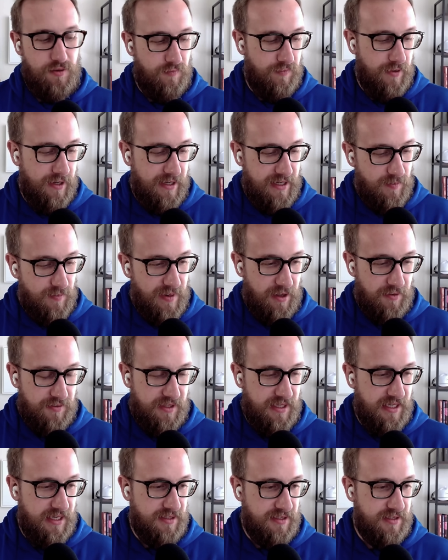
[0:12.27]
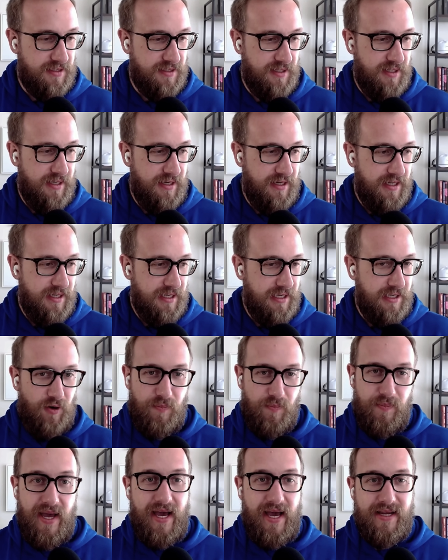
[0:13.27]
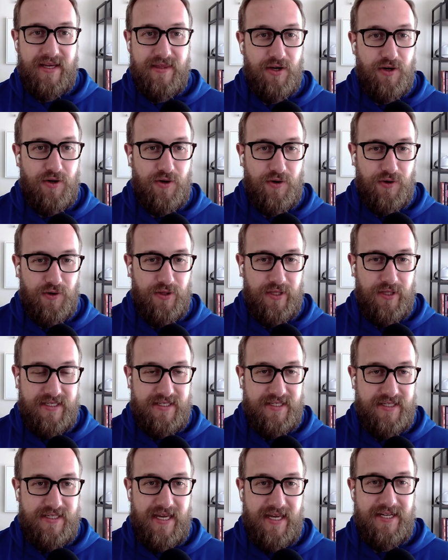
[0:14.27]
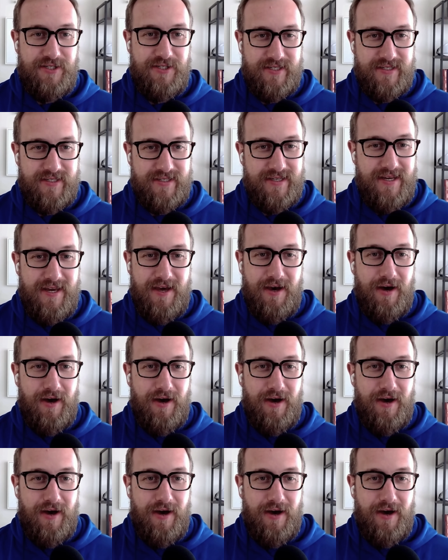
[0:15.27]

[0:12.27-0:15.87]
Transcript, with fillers: You've written about this, you know, back in the early stages